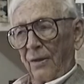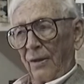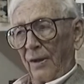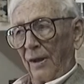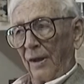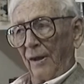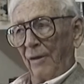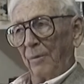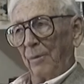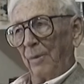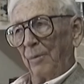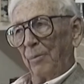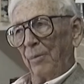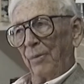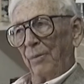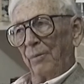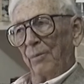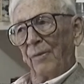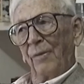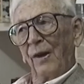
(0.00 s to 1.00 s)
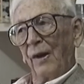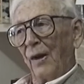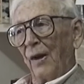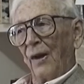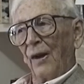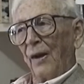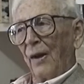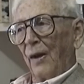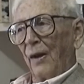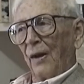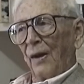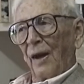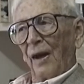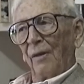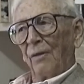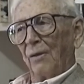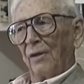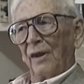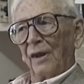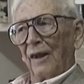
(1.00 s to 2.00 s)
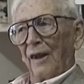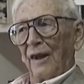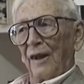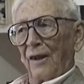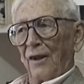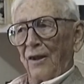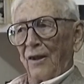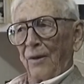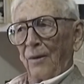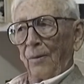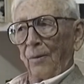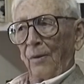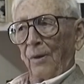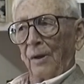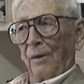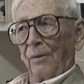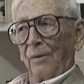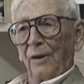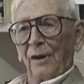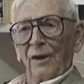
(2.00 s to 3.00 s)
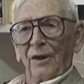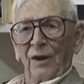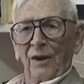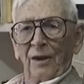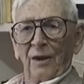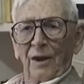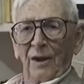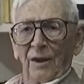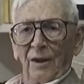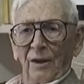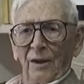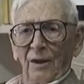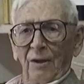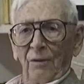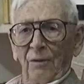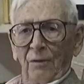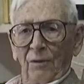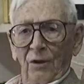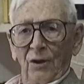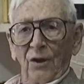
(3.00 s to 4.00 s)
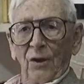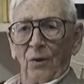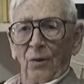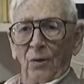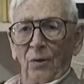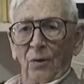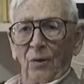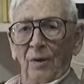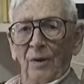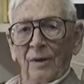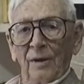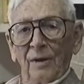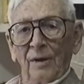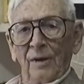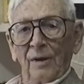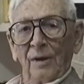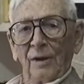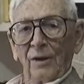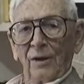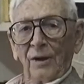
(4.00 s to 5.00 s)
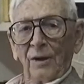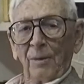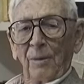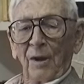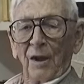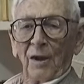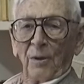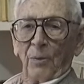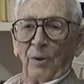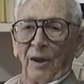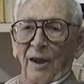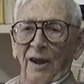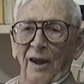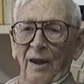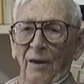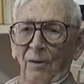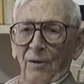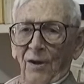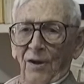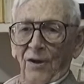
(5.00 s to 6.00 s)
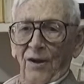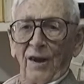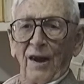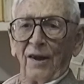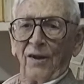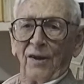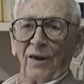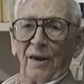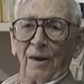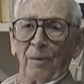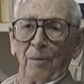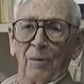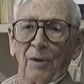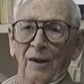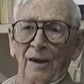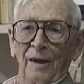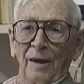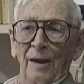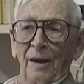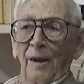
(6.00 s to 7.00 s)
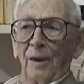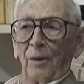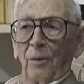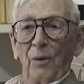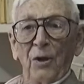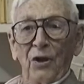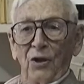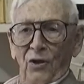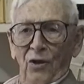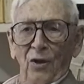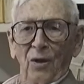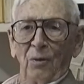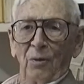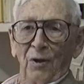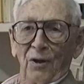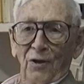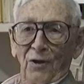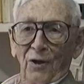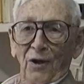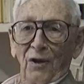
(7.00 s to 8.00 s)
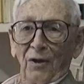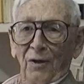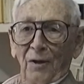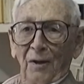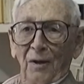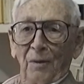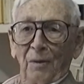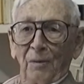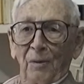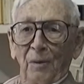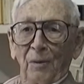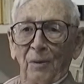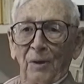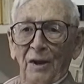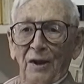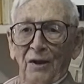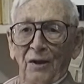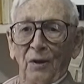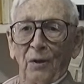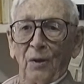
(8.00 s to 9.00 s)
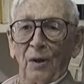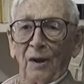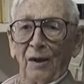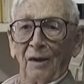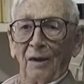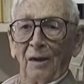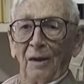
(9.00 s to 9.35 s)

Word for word: stuff, but that really isn't what we're here to do. Mm. Sometimes we can't resist it, but we should resist it when we do it.